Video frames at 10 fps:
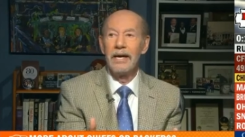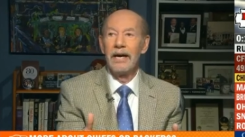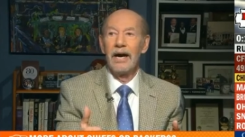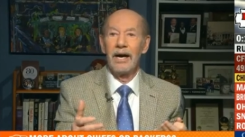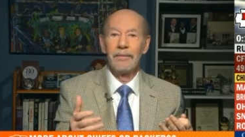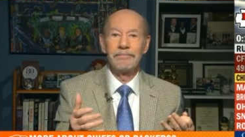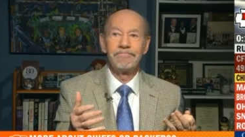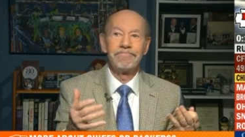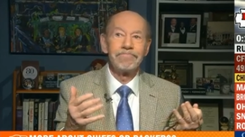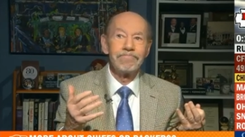
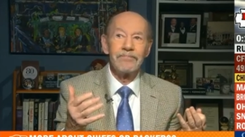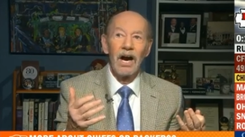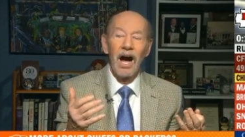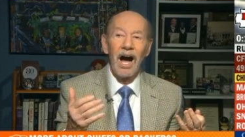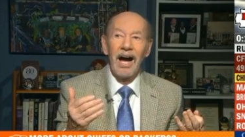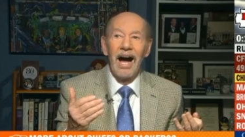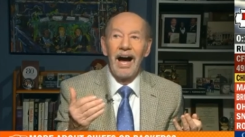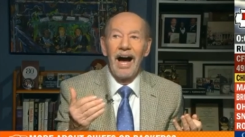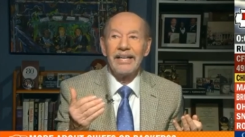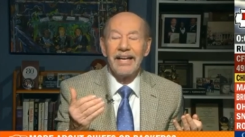Um,
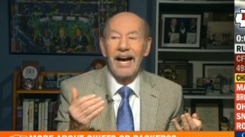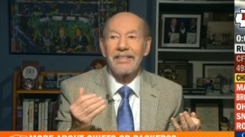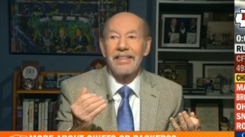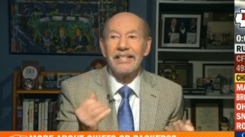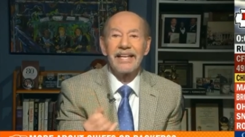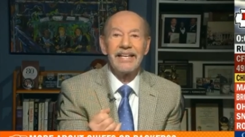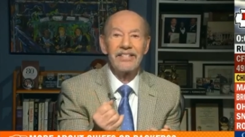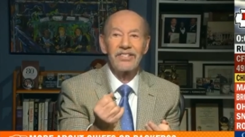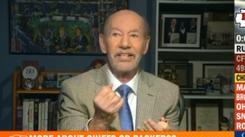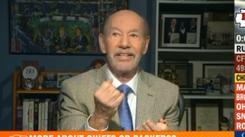I, I, think that
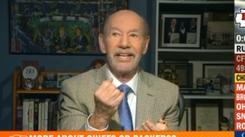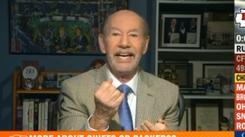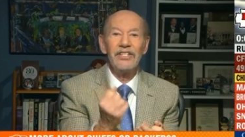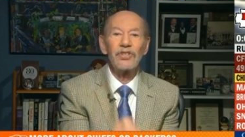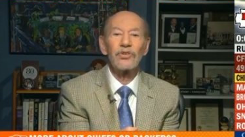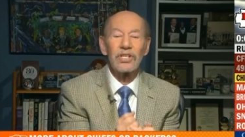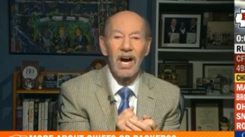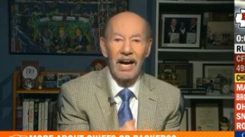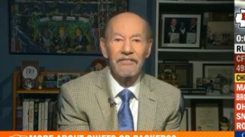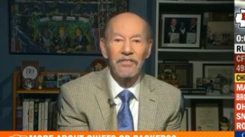it's an
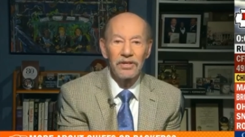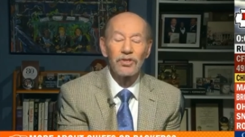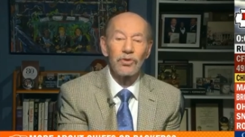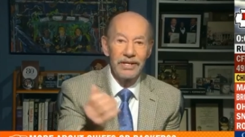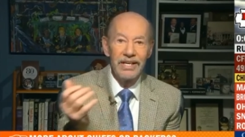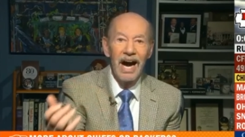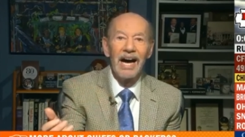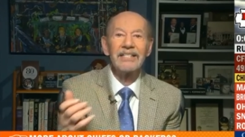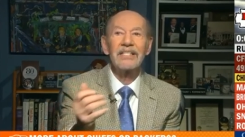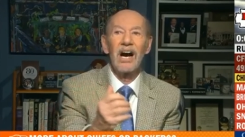interconference or a
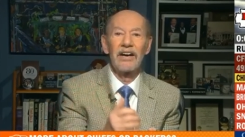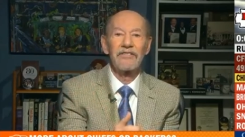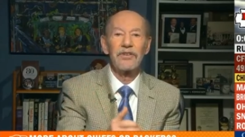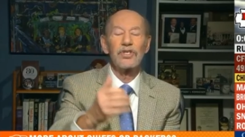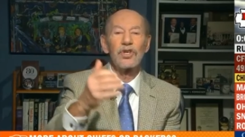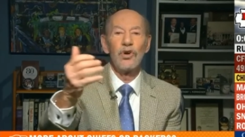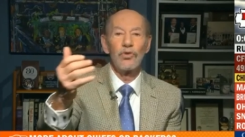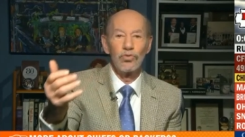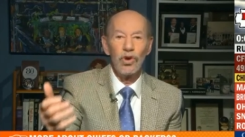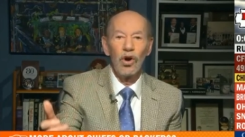non conference
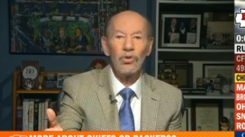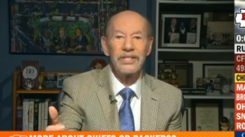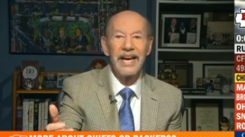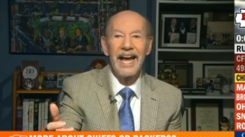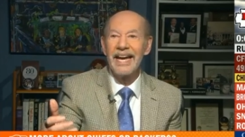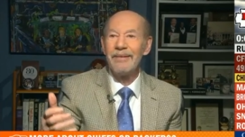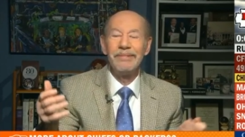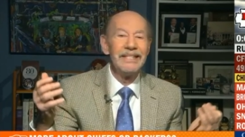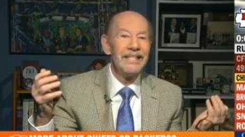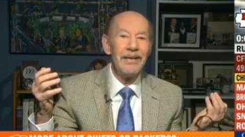road
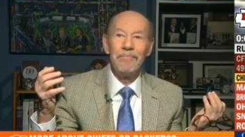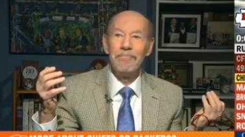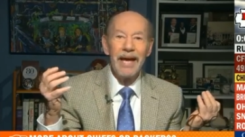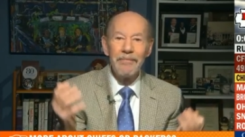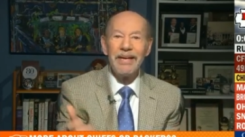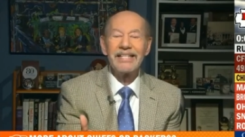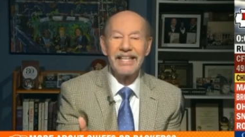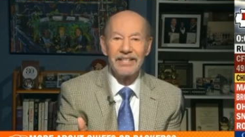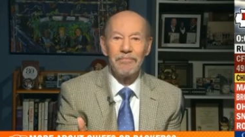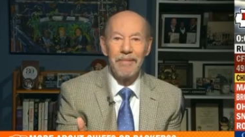game. Maybe it
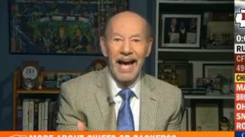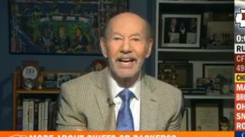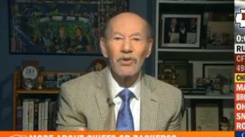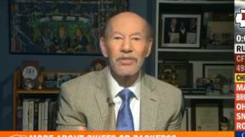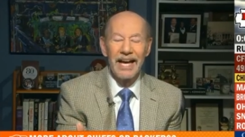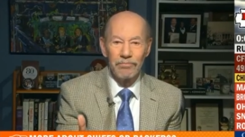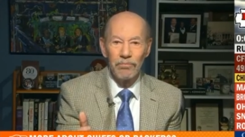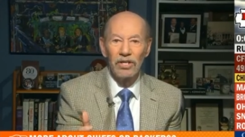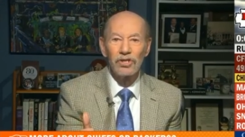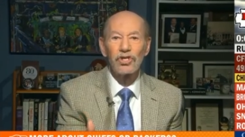didn't matter that
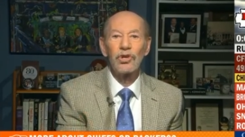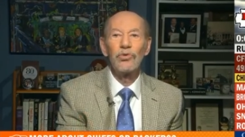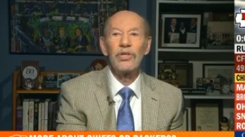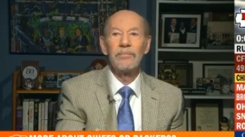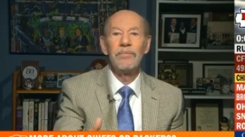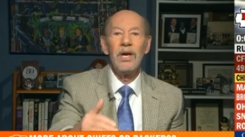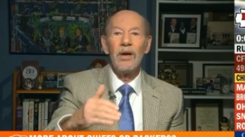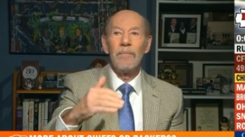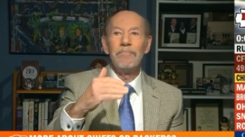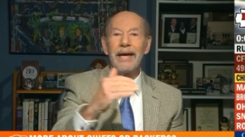much to them.
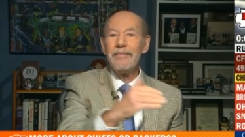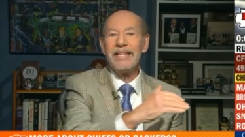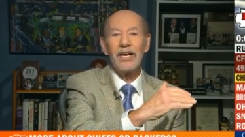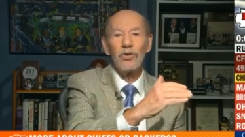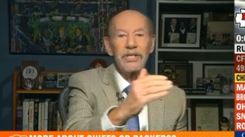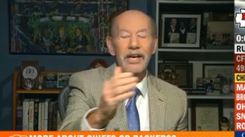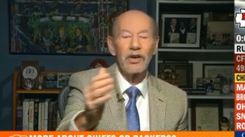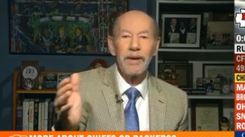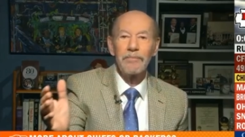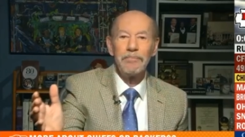Maybe they don't care
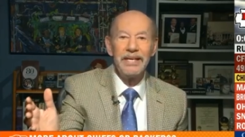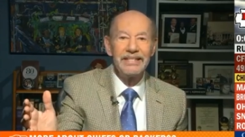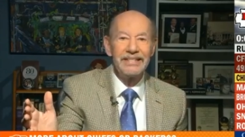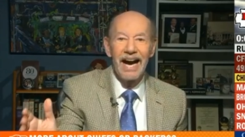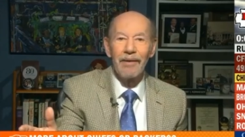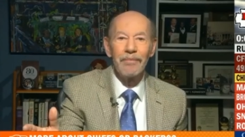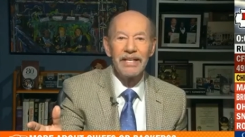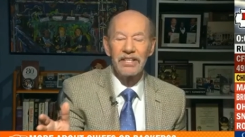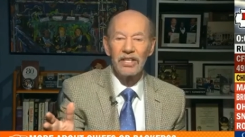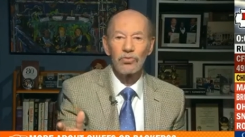about being
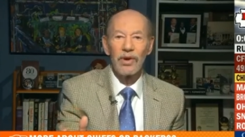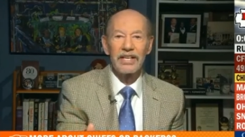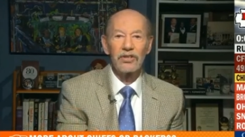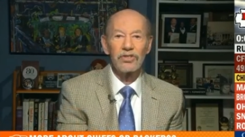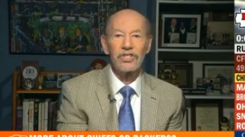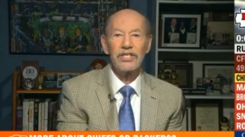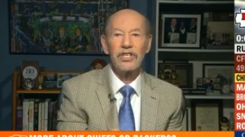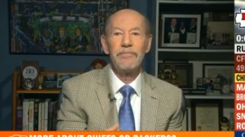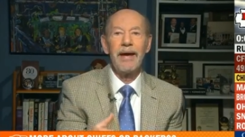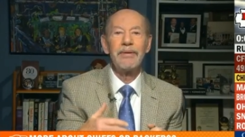dominant in the regular
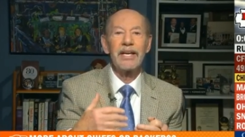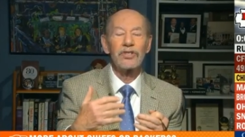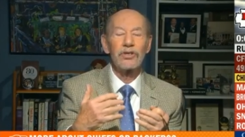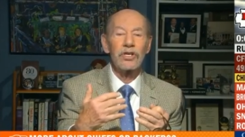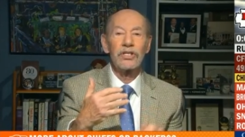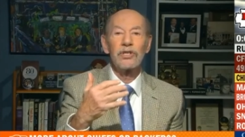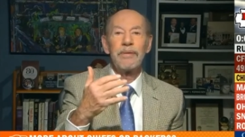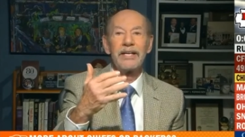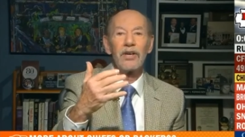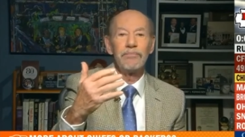season. Maybe they're going to
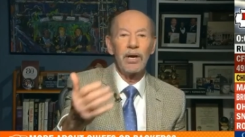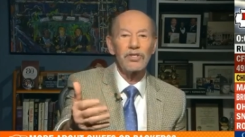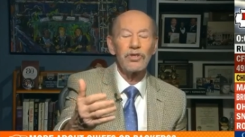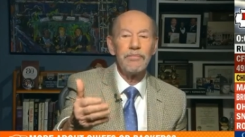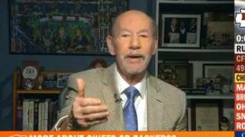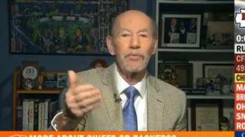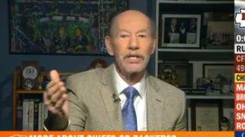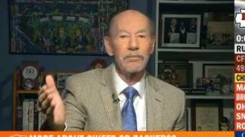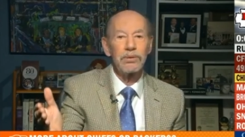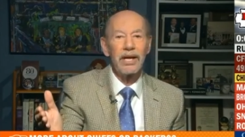depend on muscle memory
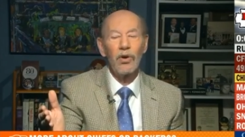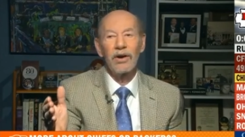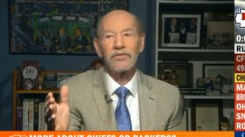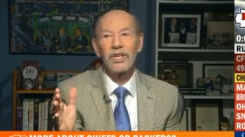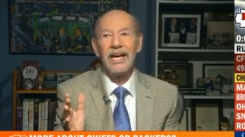in the playoffs.